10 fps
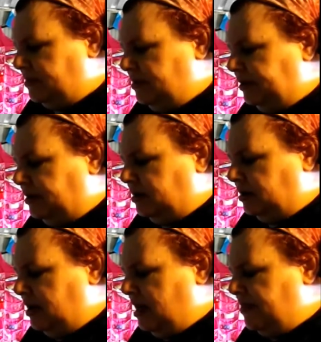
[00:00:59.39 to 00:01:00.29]
You know,
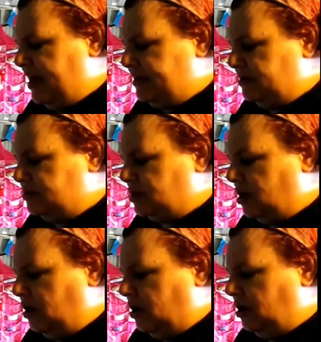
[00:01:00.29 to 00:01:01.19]
and then
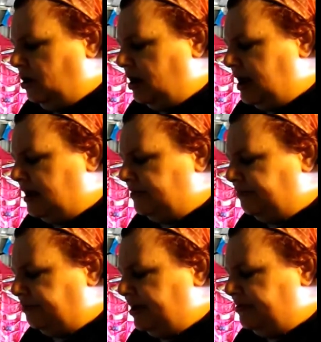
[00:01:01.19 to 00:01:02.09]
score at
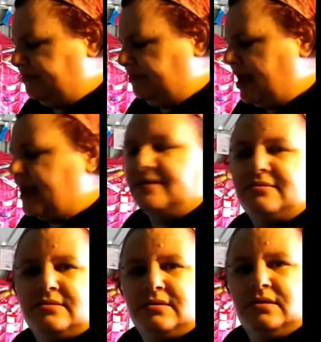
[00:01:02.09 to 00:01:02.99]
3
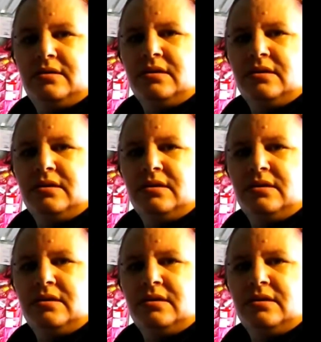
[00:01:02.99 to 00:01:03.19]
3/8.